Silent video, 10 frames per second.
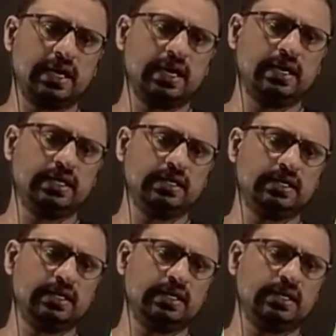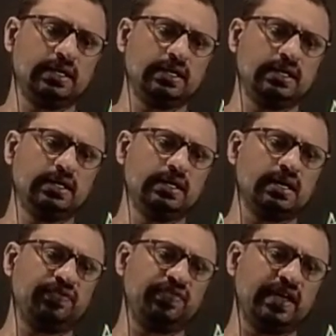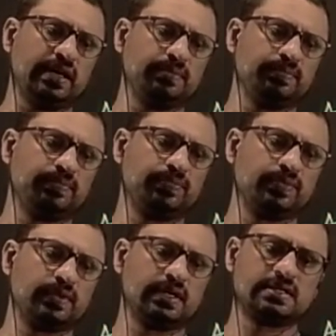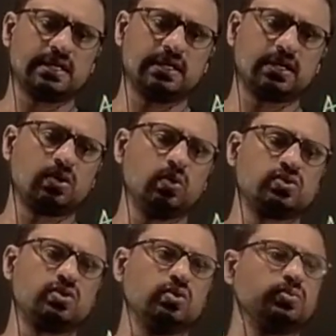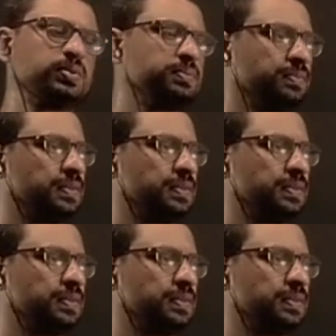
A, D, E, F, A. It's another closed loop.